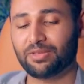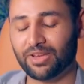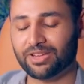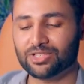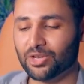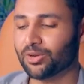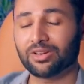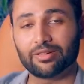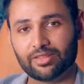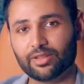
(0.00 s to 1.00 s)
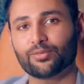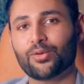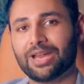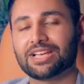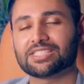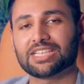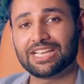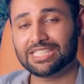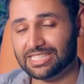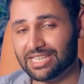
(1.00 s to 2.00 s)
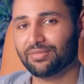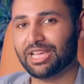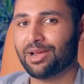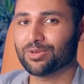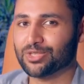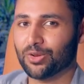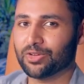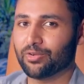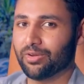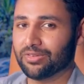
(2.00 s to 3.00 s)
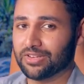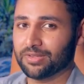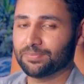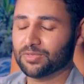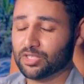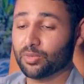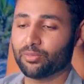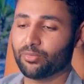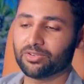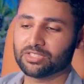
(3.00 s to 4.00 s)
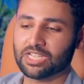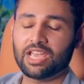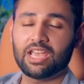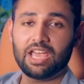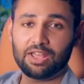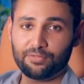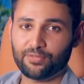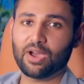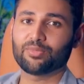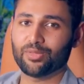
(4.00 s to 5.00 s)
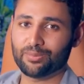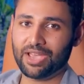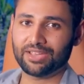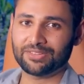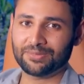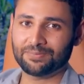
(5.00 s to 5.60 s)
In fact, in total, this phone has 7 cameras dotted around it, 2 on the front and 5 on the back.